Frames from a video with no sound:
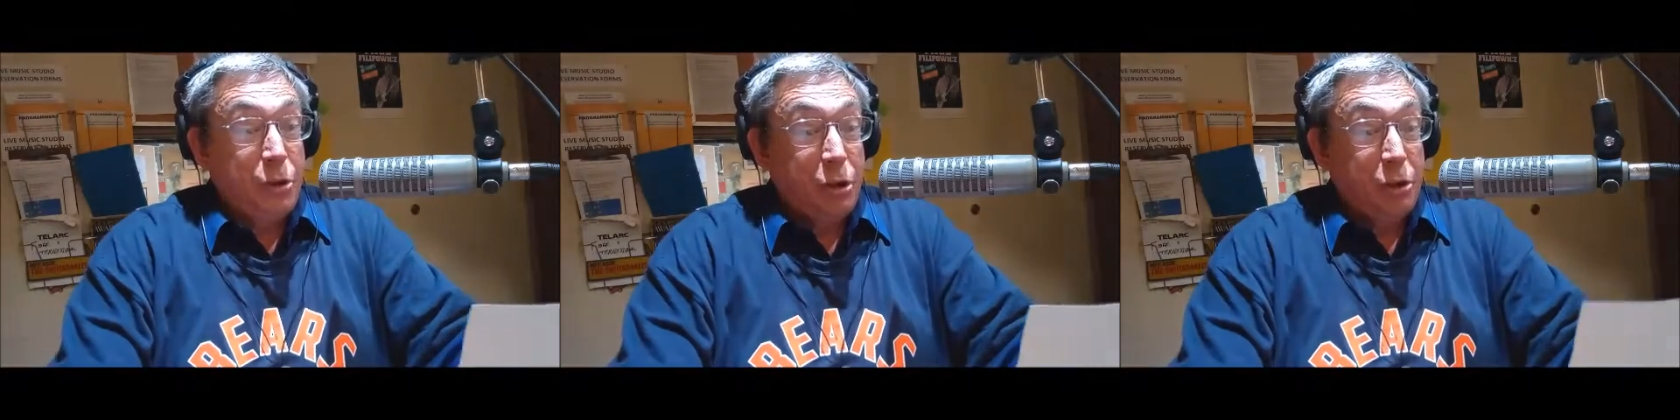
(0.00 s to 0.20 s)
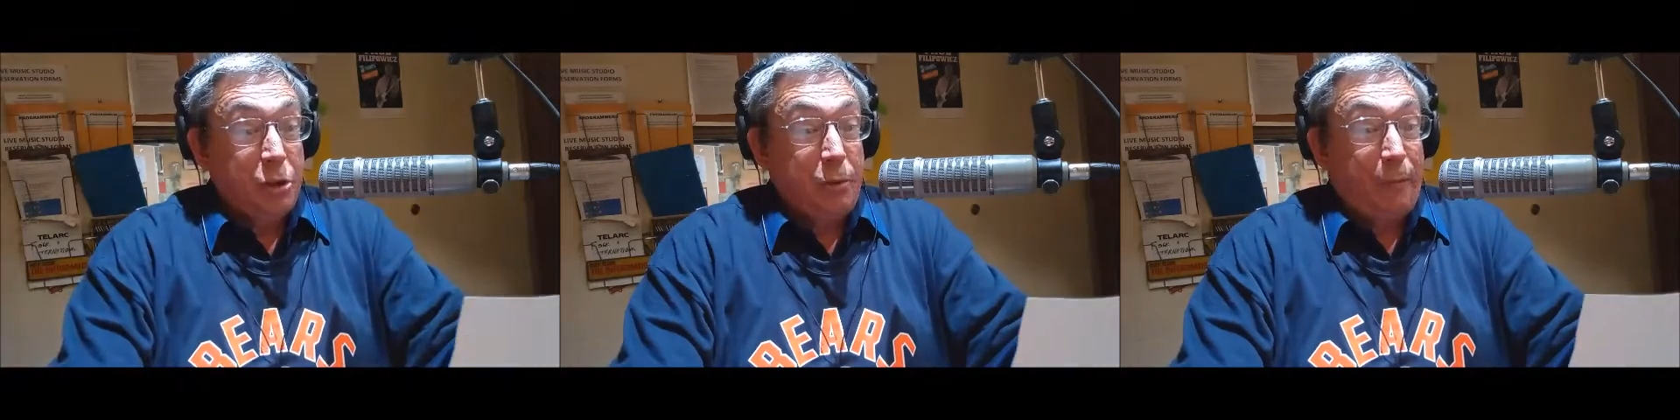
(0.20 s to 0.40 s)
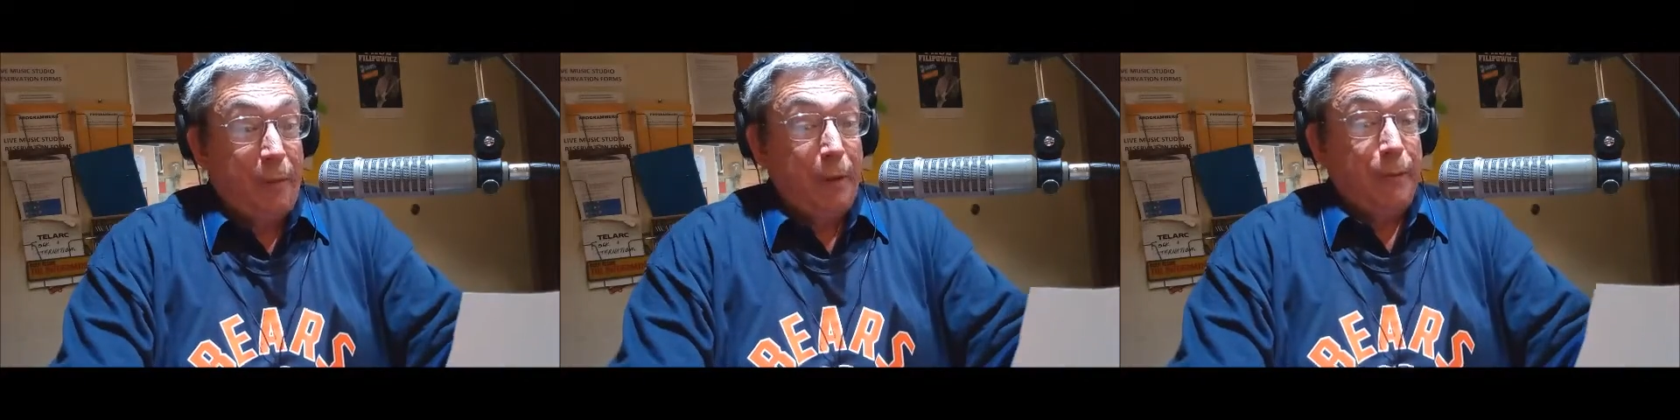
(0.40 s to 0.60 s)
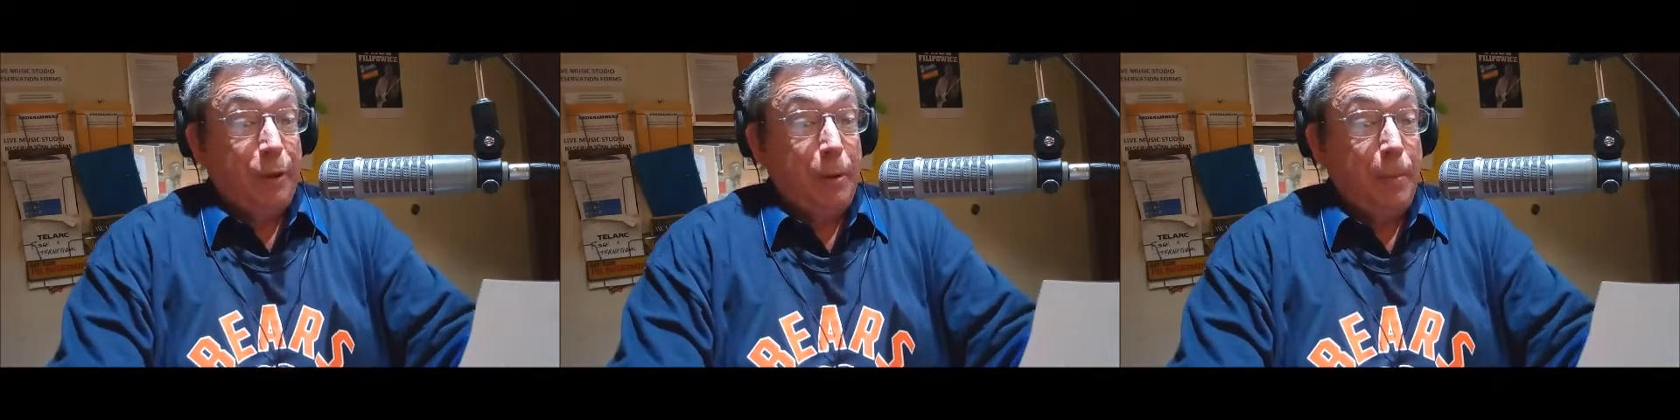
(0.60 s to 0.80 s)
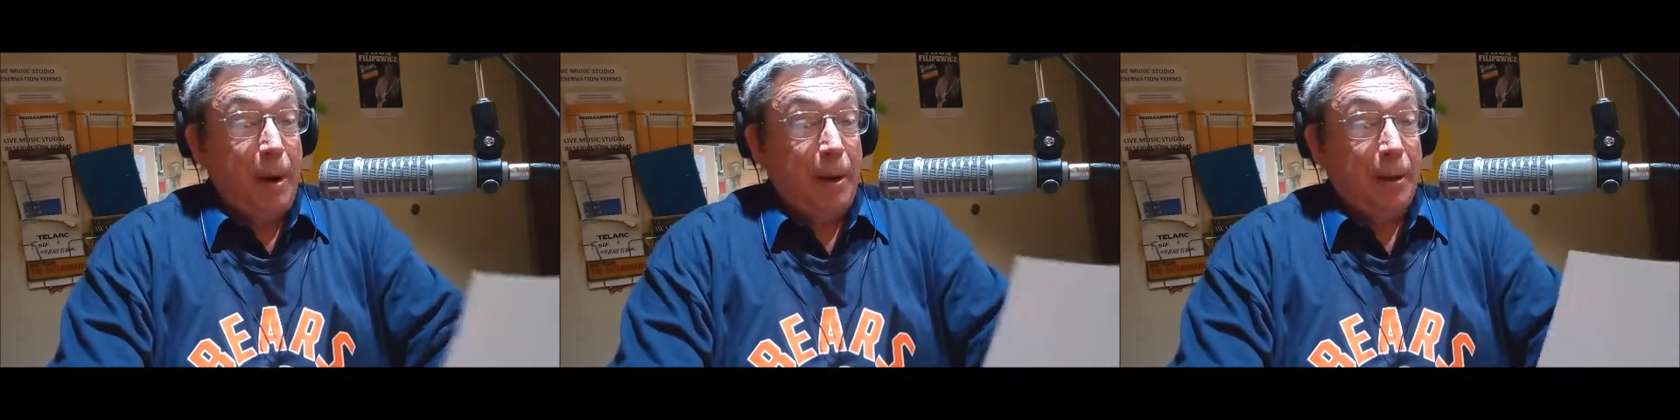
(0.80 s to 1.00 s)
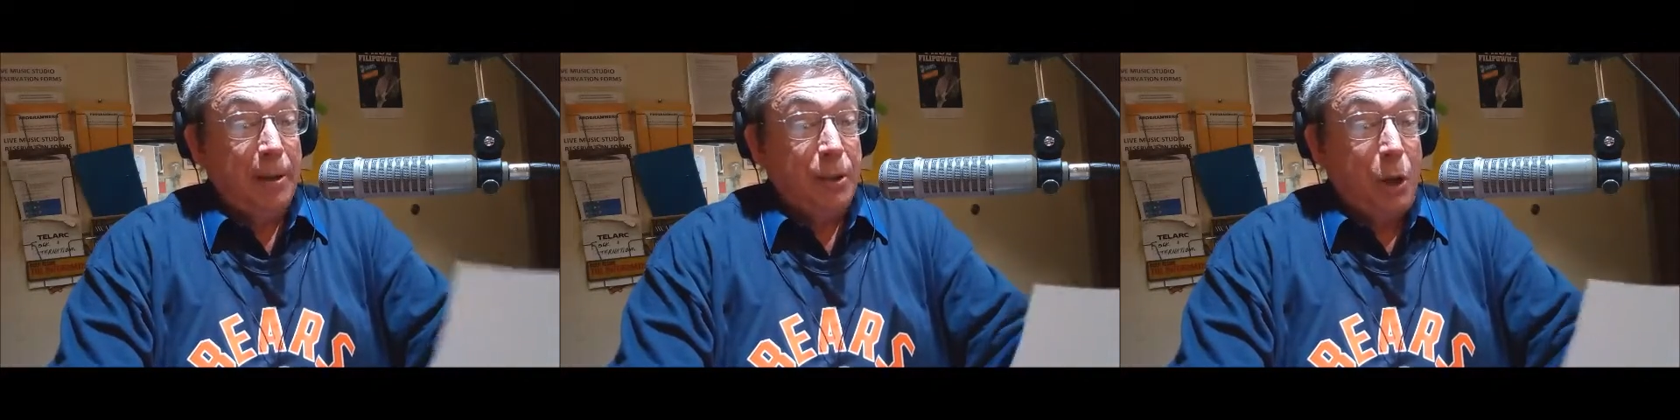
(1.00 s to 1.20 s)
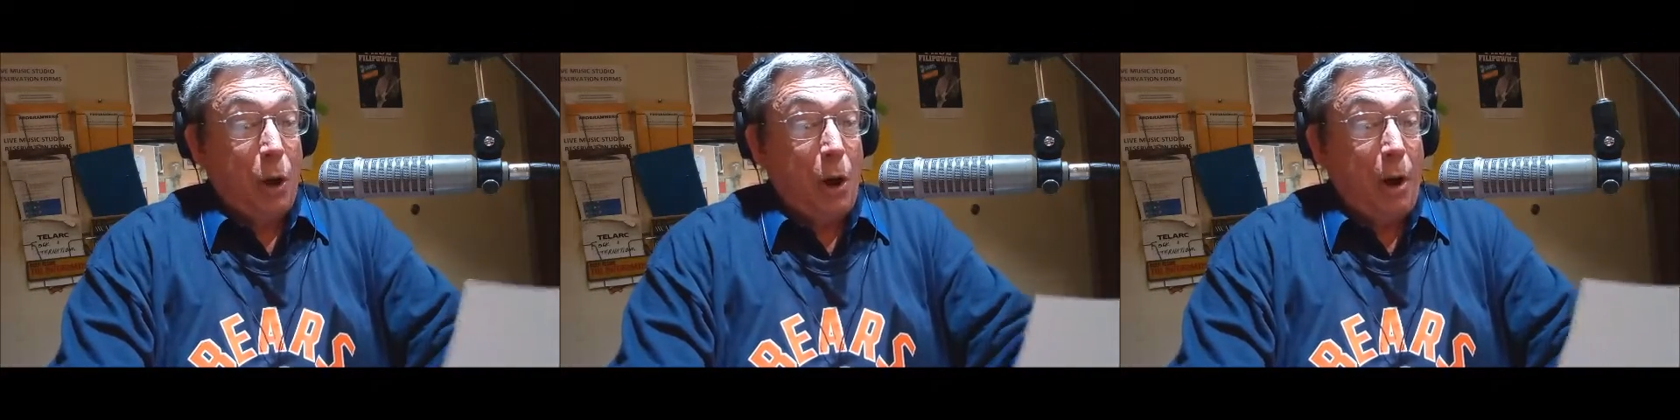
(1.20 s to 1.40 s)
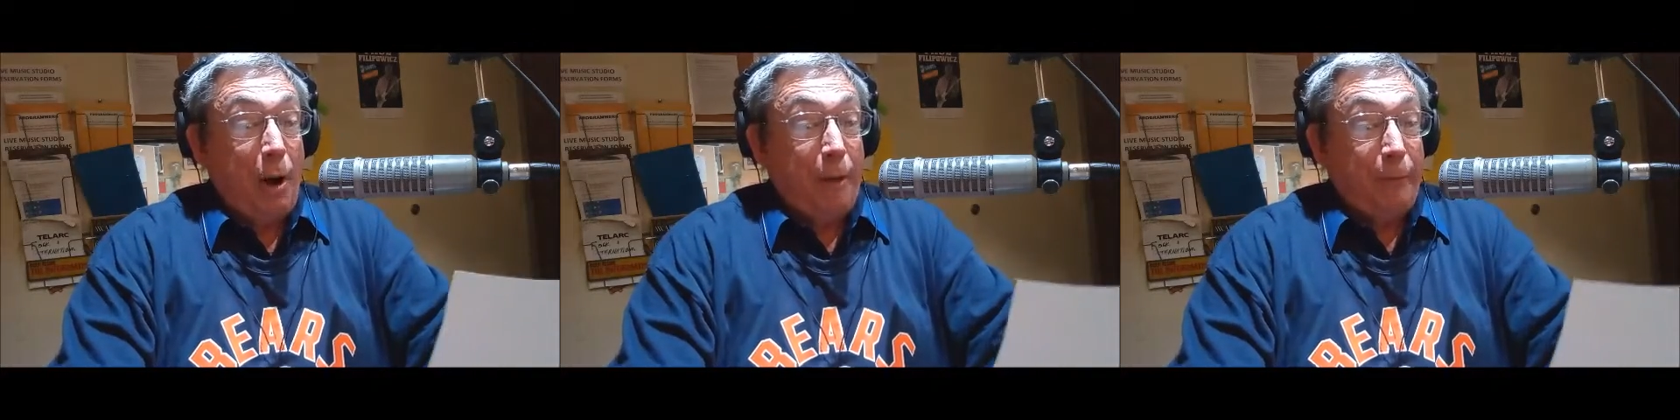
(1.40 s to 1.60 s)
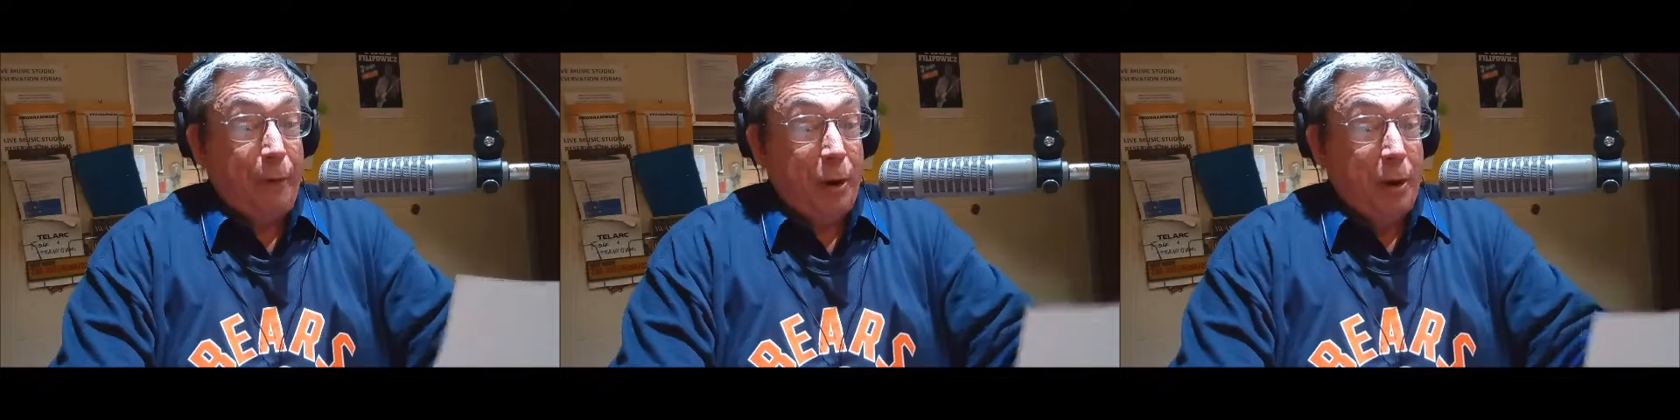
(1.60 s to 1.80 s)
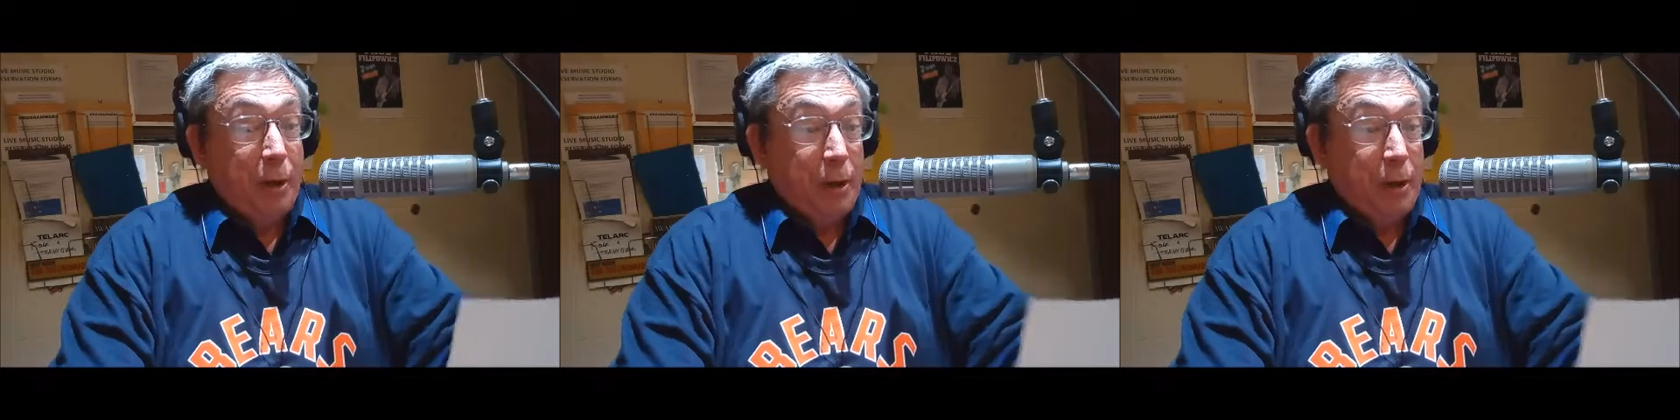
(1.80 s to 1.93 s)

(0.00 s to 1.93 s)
just fifty miles off.